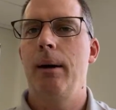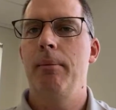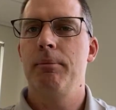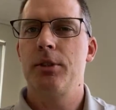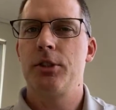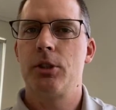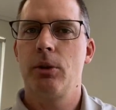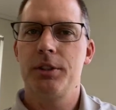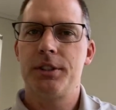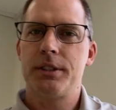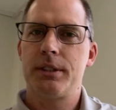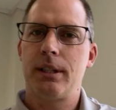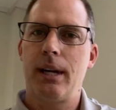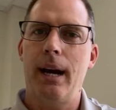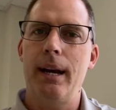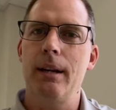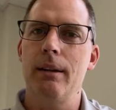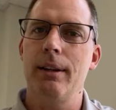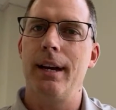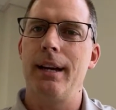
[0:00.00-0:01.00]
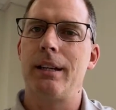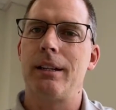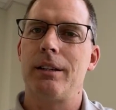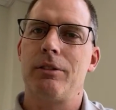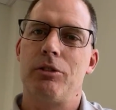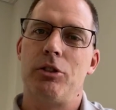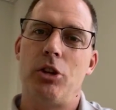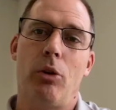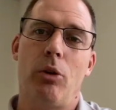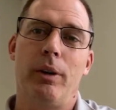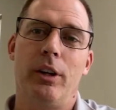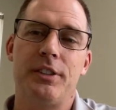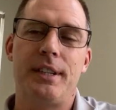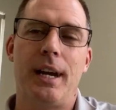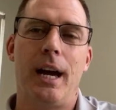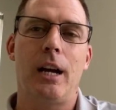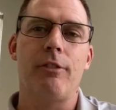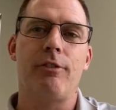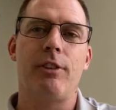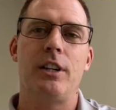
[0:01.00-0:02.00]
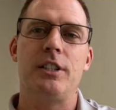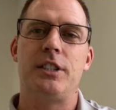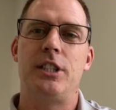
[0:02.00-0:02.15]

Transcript: So it's kind of like no real sacrifice.